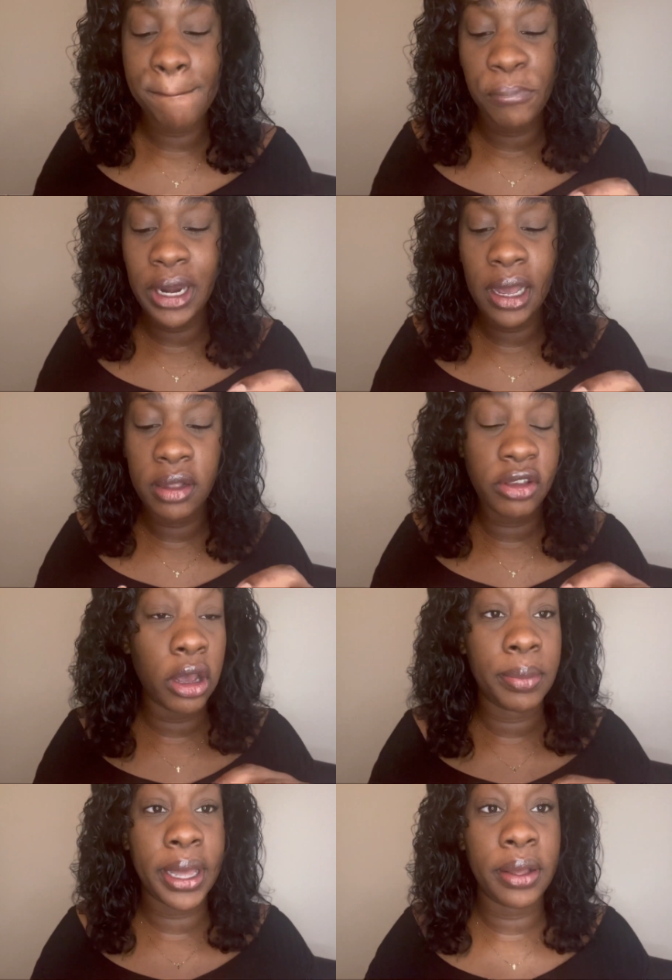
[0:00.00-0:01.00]
we're not gonna
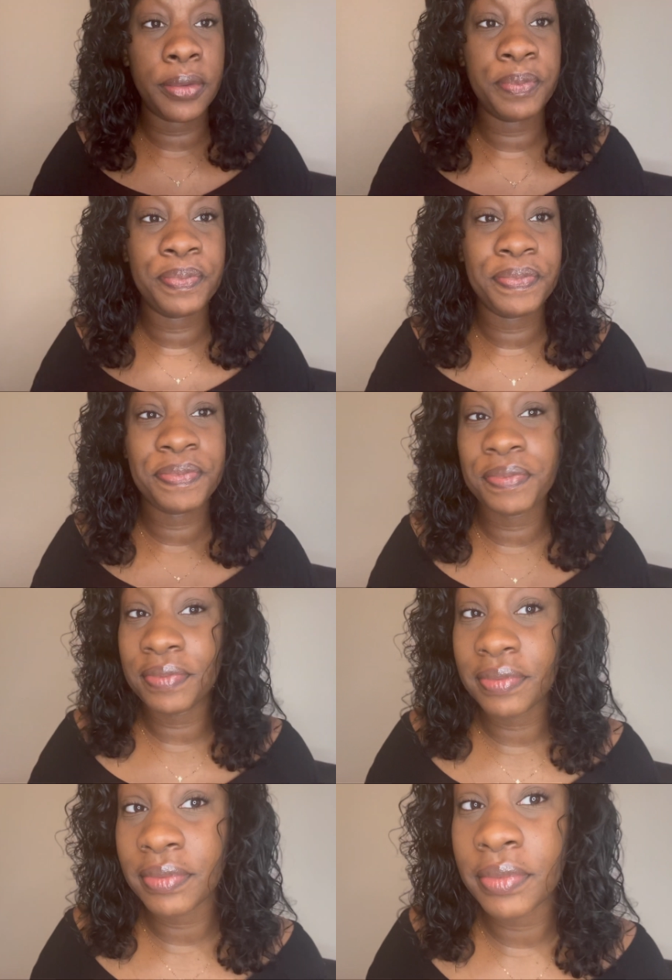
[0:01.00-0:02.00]
talk about
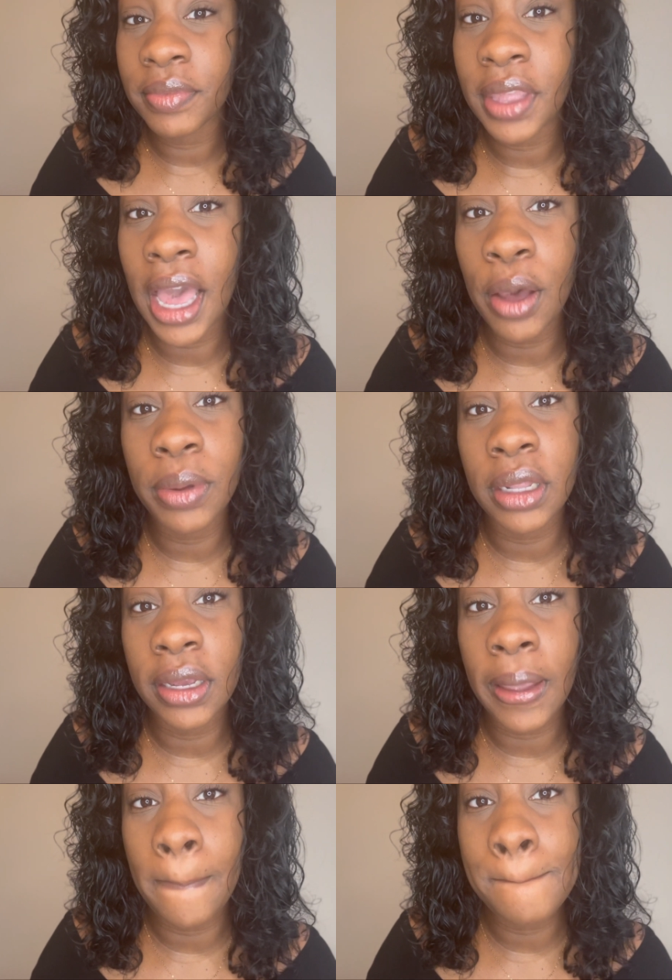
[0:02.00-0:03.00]
how we
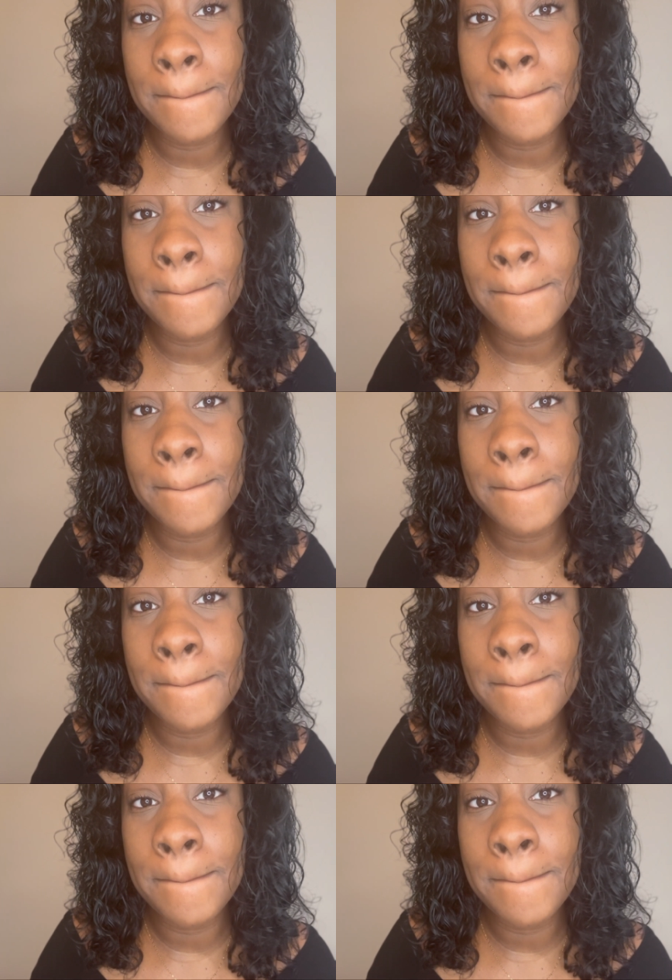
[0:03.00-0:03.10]
looking.